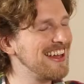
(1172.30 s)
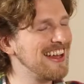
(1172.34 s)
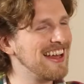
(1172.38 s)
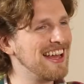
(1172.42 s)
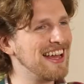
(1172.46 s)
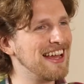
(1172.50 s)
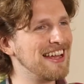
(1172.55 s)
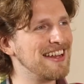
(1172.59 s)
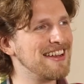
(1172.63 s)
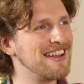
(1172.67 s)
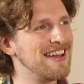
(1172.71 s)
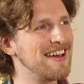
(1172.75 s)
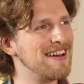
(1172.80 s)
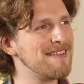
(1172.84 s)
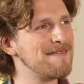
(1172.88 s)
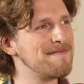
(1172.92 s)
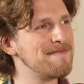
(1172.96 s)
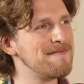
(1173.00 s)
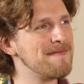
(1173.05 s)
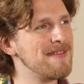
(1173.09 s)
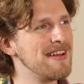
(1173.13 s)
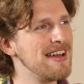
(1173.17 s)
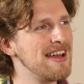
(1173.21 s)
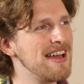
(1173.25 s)

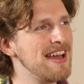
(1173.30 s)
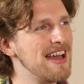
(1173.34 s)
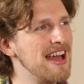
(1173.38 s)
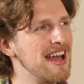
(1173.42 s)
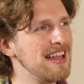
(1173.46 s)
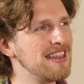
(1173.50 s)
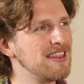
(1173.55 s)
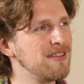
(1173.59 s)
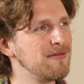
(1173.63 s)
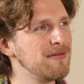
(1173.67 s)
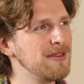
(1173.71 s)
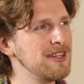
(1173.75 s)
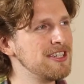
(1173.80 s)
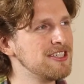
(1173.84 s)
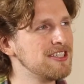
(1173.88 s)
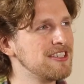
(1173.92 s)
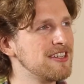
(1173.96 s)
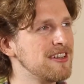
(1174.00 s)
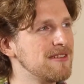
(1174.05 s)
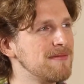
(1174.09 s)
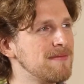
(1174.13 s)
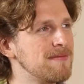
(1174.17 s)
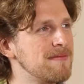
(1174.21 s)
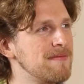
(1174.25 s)
And the reach
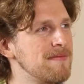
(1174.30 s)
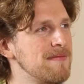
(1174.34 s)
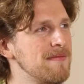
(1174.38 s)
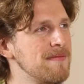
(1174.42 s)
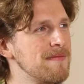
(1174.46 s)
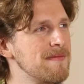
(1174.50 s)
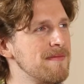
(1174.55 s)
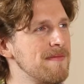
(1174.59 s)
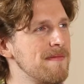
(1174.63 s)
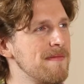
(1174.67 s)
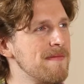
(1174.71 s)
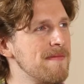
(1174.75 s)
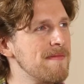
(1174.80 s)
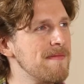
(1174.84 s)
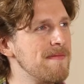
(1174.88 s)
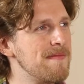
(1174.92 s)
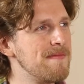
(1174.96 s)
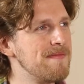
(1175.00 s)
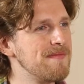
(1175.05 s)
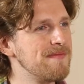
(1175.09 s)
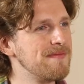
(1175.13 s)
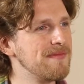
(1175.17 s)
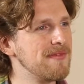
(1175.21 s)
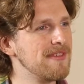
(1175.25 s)
to them,
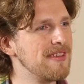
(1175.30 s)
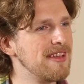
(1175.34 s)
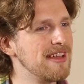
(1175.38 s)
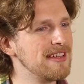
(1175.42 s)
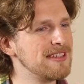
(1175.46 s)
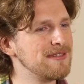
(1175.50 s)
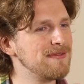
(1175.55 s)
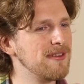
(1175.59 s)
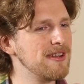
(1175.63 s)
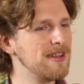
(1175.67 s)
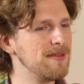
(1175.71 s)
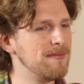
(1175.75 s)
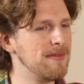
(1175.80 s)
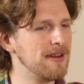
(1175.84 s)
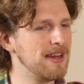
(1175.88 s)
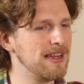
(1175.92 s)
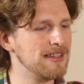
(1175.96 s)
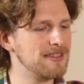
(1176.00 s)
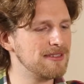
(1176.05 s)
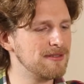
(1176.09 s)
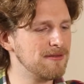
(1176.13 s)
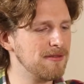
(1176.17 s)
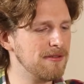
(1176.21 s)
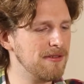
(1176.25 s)
it's funny
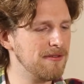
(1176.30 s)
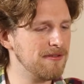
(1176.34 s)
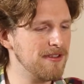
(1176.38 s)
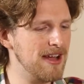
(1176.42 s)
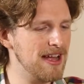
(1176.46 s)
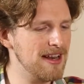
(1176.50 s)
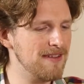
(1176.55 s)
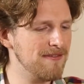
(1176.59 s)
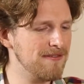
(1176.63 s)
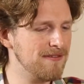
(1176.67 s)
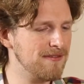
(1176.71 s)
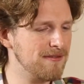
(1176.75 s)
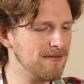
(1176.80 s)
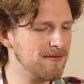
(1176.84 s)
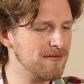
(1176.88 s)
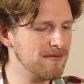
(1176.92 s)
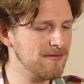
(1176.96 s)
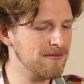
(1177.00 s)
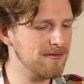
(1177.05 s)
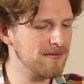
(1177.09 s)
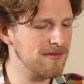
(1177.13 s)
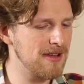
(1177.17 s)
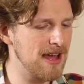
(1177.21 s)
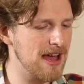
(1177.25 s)
because we've kind of
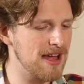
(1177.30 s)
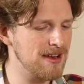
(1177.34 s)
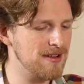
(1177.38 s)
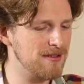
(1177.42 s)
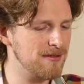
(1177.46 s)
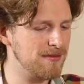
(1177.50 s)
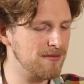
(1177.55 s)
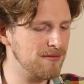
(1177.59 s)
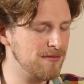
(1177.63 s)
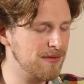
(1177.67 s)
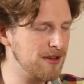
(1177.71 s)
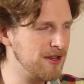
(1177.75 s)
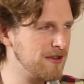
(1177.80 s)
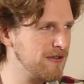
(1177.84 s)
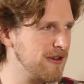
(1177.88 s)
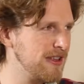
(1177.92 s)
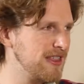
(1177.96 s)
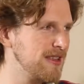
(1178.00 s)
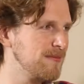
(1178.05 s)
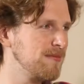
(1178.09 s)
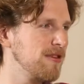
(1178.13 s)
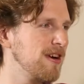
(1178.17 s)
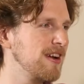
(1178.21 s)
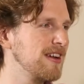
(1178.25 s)
had to
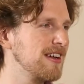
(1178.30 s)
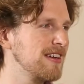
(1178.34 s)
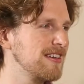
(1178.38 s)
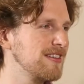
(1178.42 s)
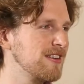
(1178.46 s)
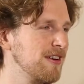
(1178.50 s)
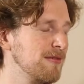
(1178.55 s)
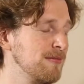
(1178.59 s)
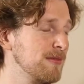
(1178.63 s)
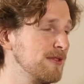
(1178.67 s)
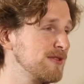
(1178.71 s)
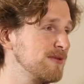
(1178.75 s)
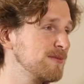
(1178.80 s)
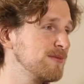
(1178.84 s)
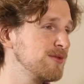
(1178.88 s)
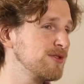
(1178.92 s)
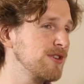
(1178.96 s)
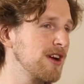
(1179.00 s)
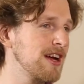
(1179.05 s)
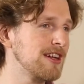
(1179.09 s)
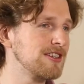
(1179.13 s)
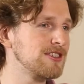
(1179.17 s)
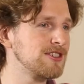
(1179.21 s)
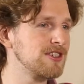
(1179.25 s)
recreate the product almost from
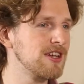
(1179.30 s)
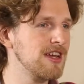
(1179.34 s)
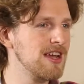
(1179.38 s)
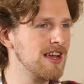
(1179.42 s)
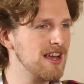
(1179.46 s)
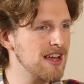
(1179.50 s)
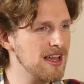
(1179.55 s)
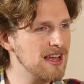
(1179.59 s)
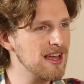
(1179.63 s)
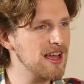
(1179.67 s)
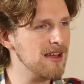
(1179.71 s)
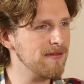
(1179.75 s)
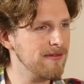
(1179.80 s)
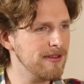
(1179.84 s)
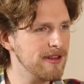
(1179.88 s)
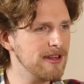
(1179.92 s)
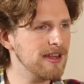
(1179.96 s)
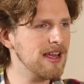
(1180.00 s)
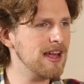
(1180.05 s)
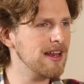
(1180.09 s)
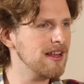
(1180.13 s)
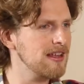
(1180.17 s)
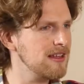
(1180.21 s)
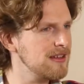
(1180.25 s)
scratch every
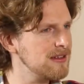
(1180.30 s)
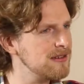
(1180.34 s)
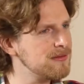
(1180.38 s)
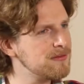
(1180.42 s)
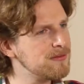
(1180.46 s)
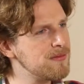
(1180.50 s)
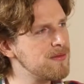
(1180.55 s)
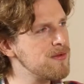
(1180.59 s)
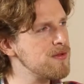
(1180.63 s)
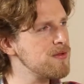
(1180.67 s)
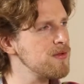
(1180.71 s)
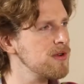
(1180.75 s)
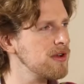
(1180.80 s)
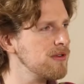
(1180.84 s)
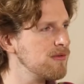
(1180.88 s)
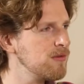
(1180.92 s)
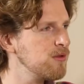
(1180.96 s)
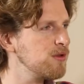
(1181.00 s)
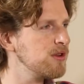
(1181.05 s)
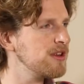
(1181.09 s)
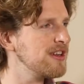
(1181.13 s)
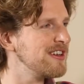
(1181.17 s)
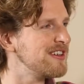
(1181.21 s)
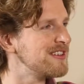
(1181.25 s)
kind of 3 to
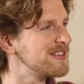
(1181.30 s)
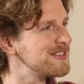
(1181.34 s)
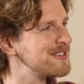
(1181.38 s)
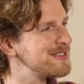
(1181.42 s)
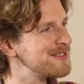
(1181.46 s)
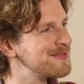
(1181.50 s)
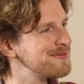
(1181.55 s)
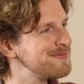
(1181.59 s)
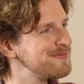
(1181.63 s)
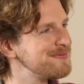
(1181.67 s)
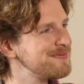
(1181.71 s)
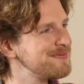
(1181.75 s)
4 years.